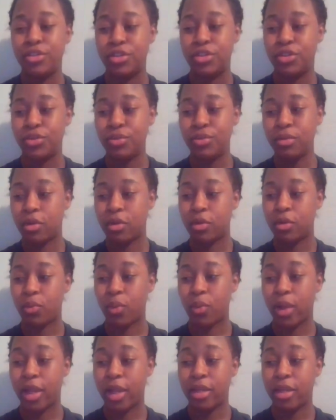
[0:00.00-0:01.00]
2,
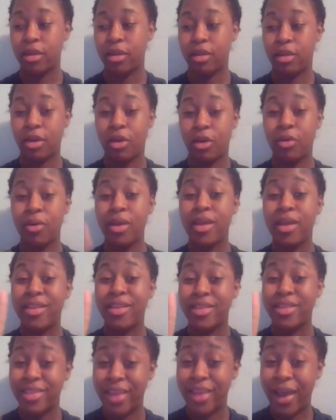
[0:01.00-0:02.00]
ready, go.
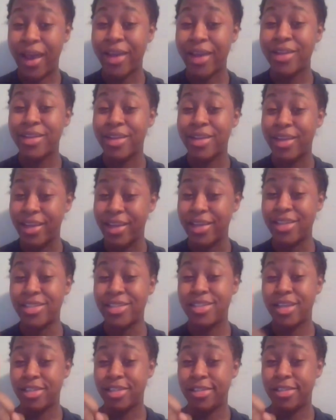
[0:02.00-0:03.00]
That is
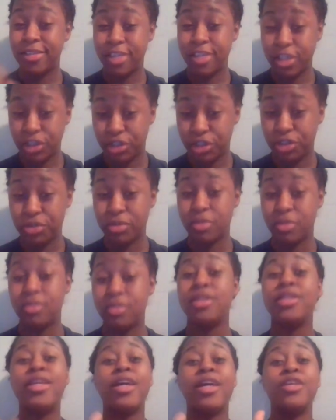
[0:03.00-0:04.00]
essential.
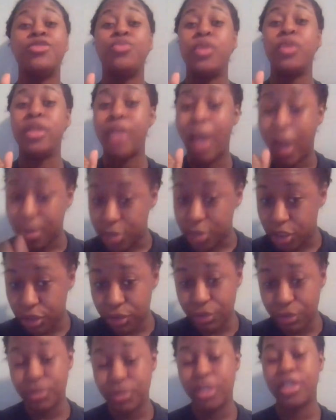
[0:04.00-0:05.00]
Yes, we
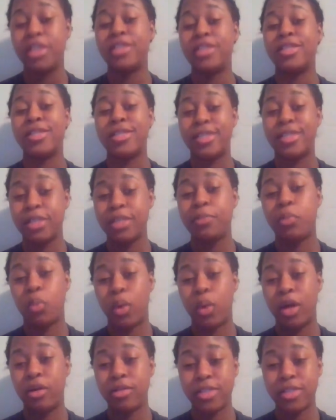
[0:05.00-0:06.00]
absolutely need to sleep
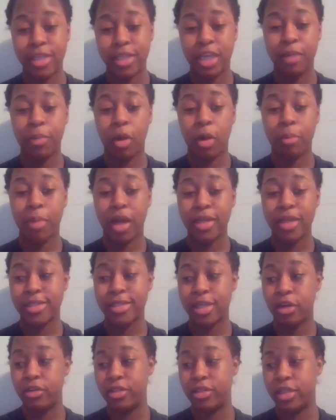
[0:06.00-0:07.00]
well to keep our bodies
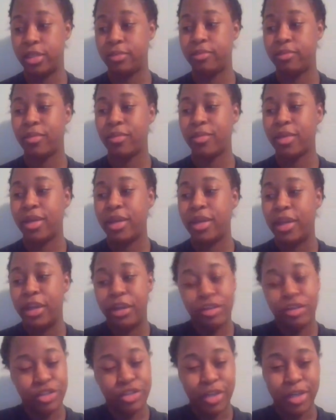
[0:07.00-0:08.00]
healthy.
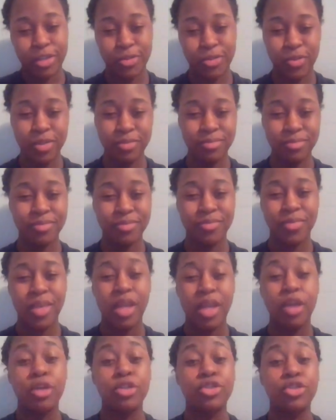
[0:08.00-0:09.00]
Here's your next one.
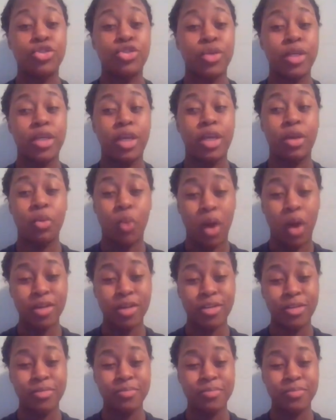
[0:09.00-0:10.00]
Drinking
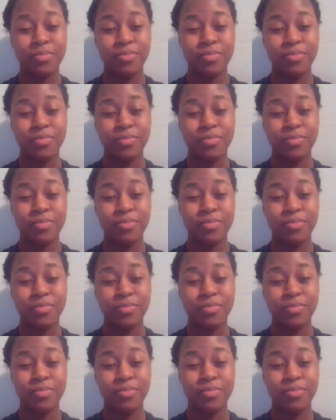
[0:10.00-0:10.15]
water.